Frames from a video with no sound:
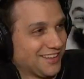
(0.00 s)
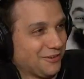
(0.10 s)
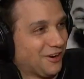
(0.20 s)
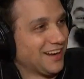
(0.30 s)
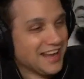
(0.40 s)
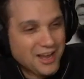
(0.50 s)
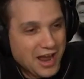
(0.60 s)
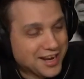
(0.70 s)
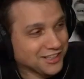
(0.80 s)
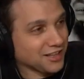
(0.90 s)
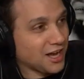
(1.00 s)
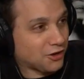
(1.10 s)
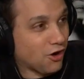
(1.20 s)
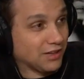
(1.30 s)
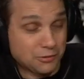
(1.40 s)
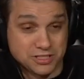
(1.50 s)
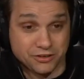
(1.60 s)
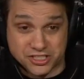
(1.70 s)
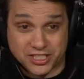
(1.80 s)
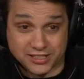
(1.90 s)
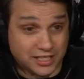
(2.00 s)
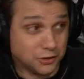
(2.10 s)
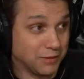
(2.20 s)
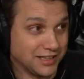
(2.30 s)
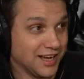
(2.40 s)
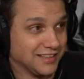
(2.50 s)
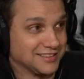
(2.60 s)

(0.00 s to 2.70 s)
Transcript: They, eight o'clock call. I was there at six. I knew my line.